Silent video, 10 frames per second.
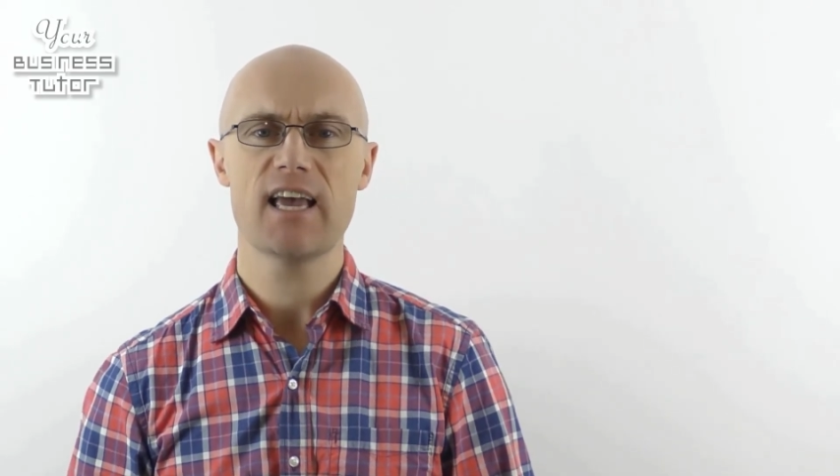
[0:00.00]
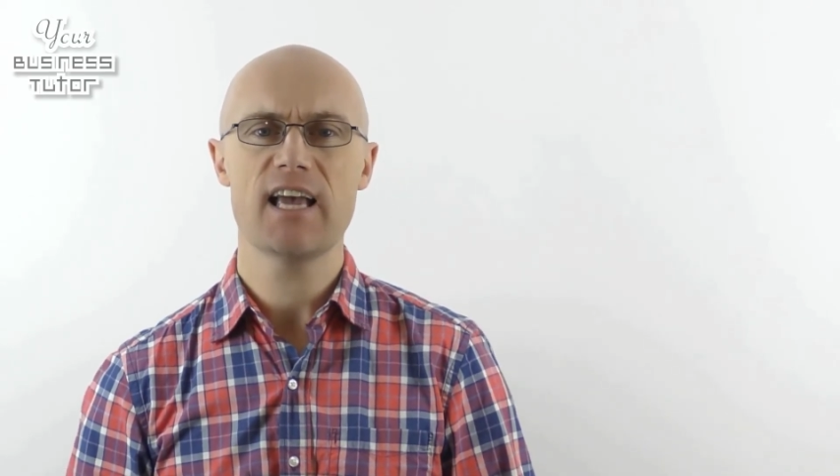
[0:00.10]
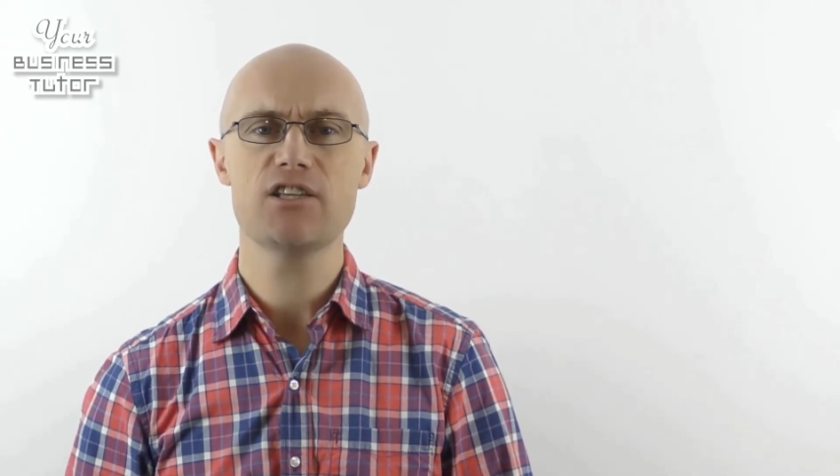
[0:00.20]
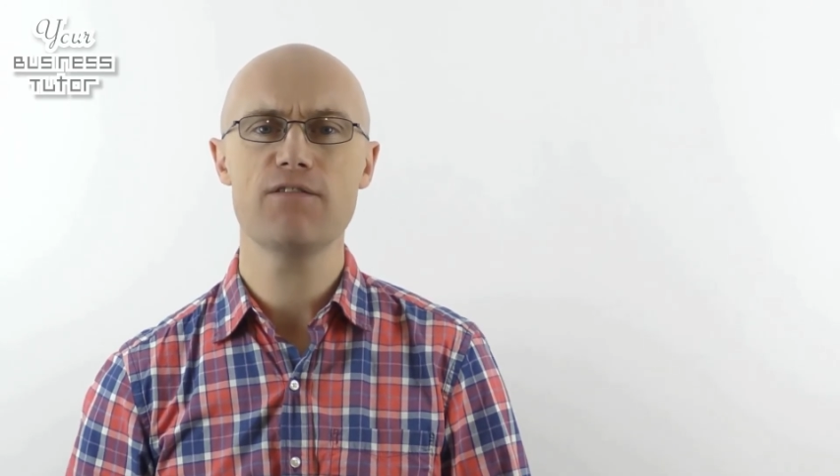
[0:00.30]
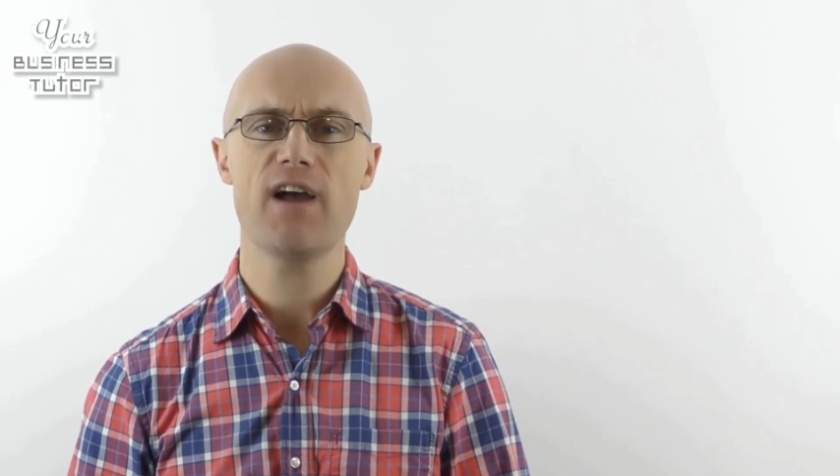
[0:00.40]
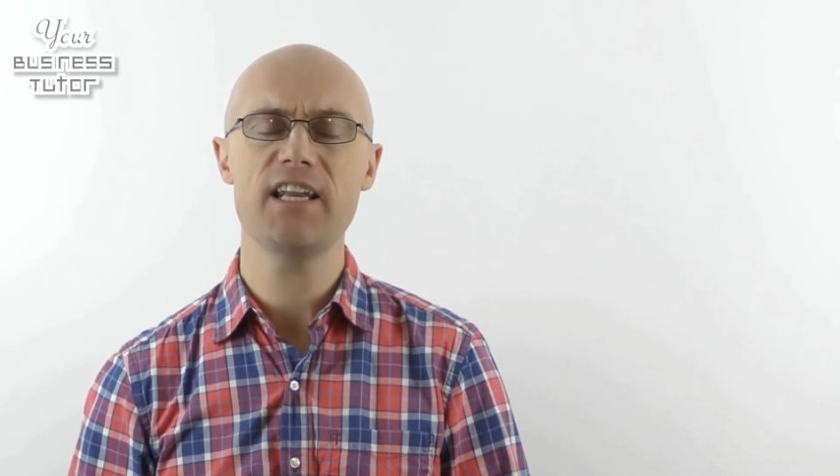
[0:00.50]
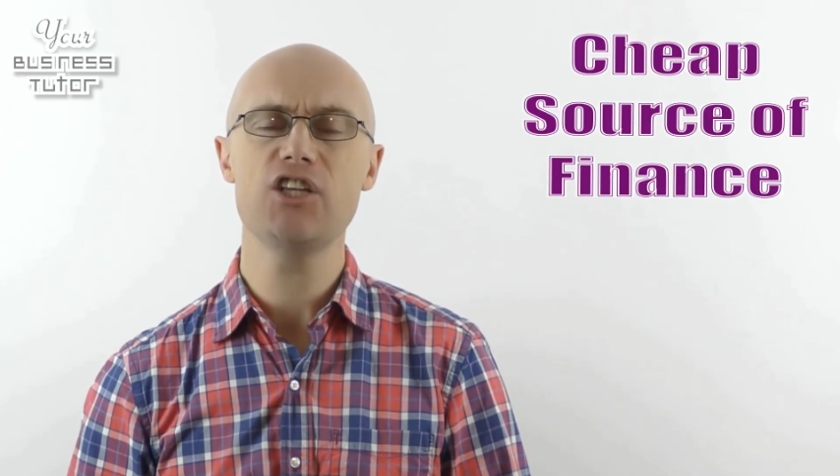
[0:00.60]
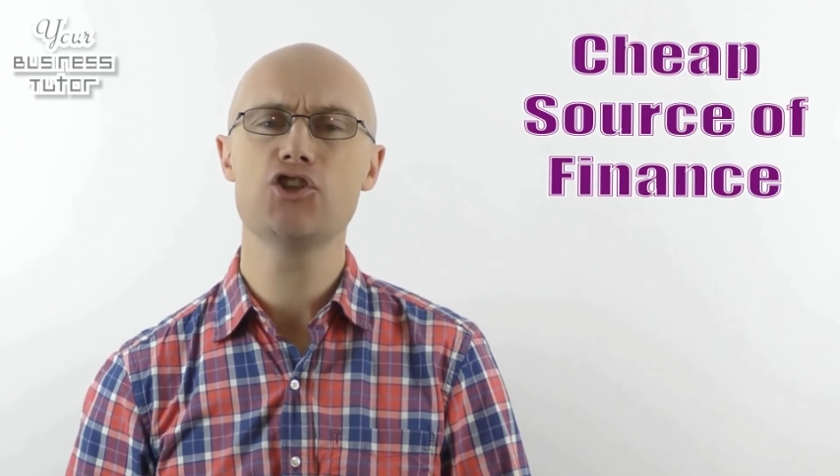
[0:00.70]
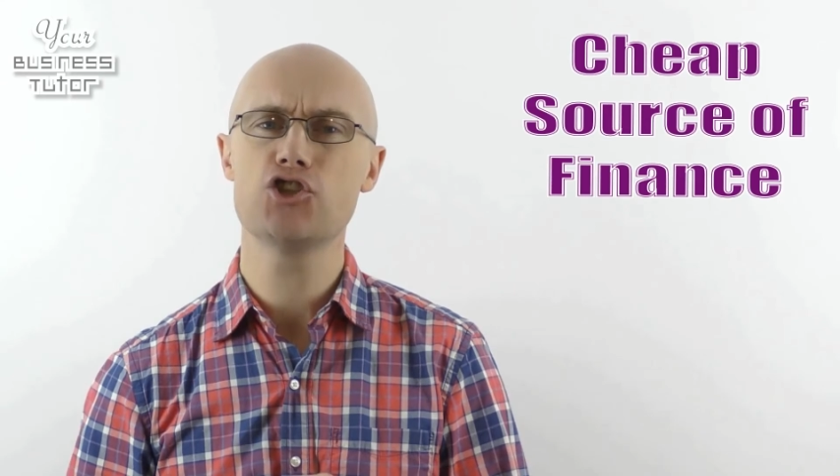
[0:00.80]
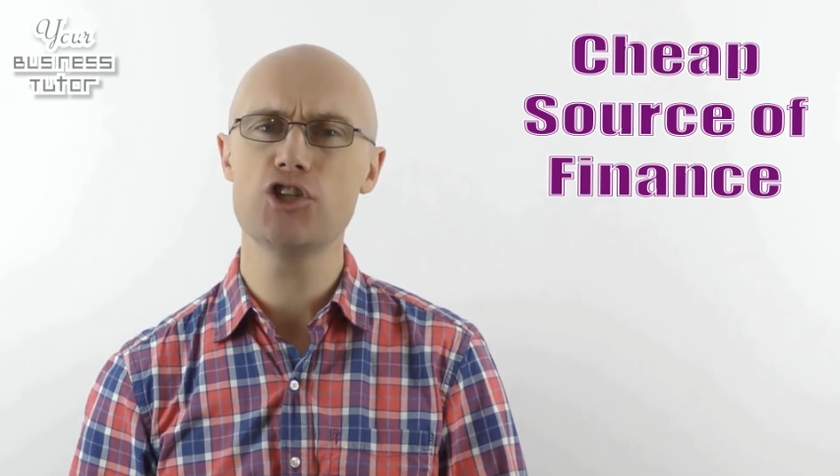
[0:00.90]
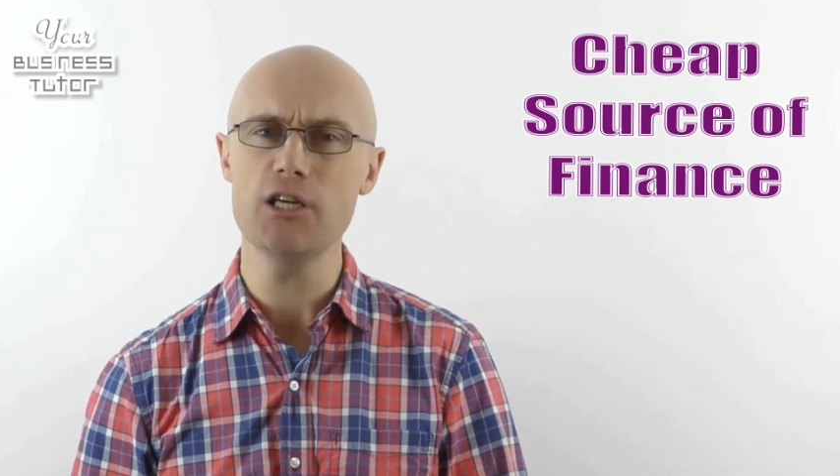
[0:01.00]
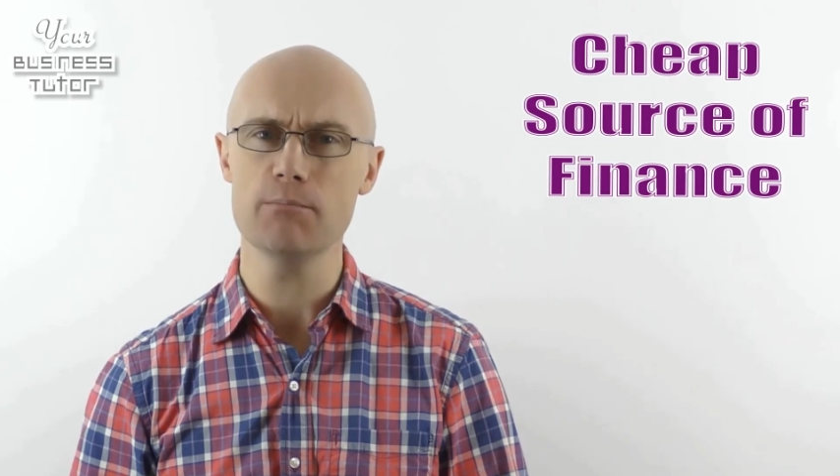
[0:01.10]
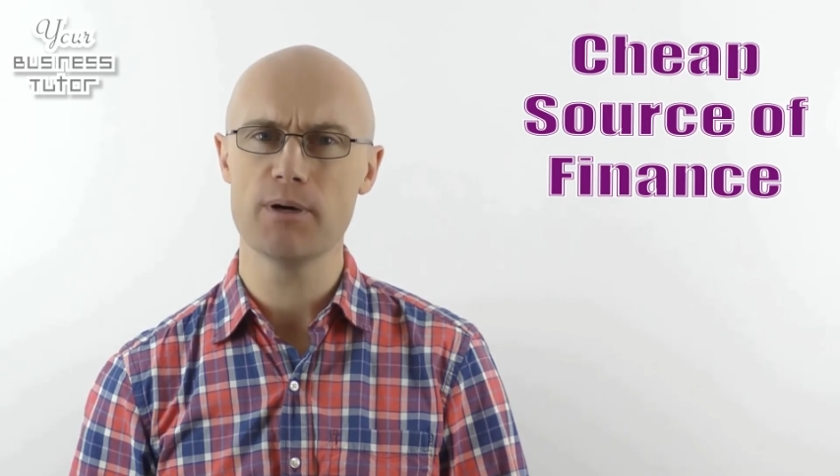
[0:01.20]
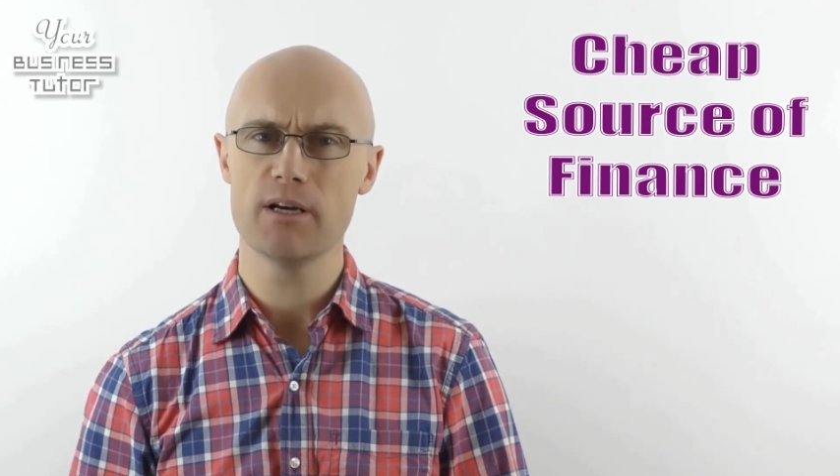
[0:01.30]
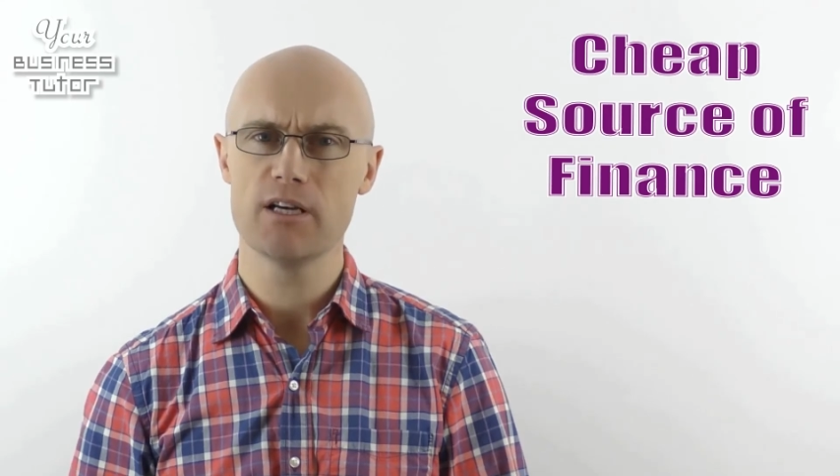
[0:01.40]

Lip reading: is a very cheap